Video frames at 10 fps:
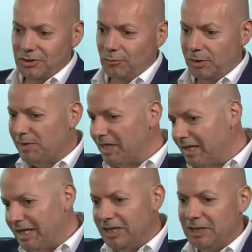who want to play
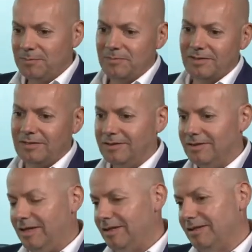games
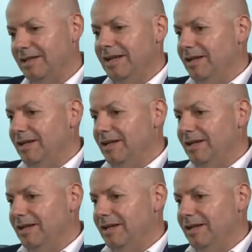and